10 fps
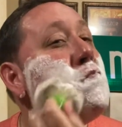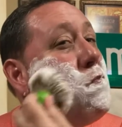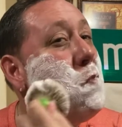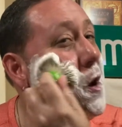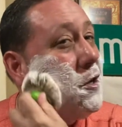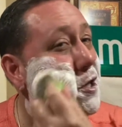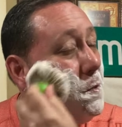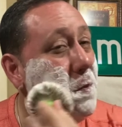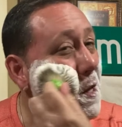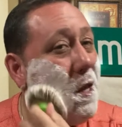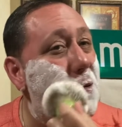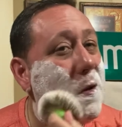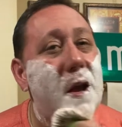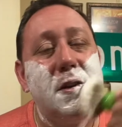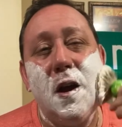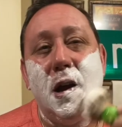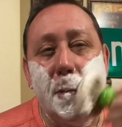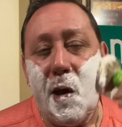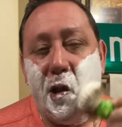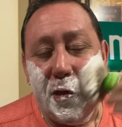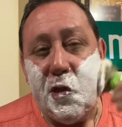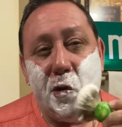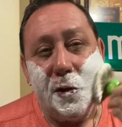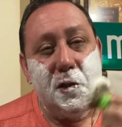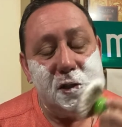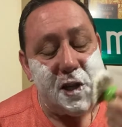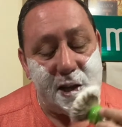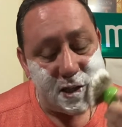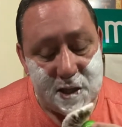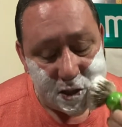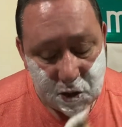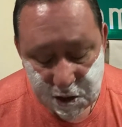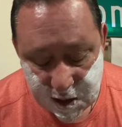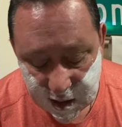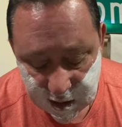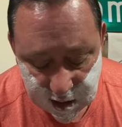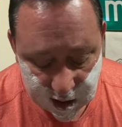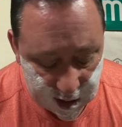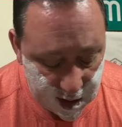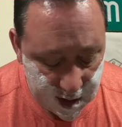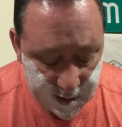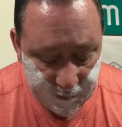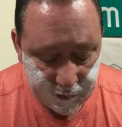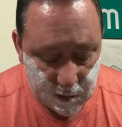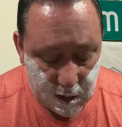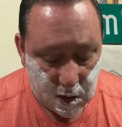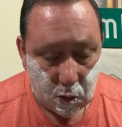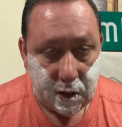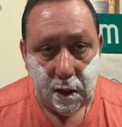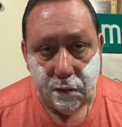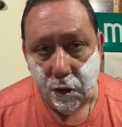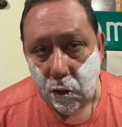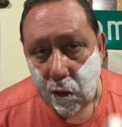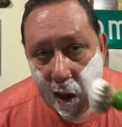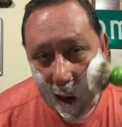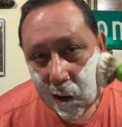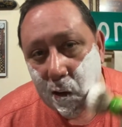But to me, when I talk about ethereal scents, these are scents that, you know, give you that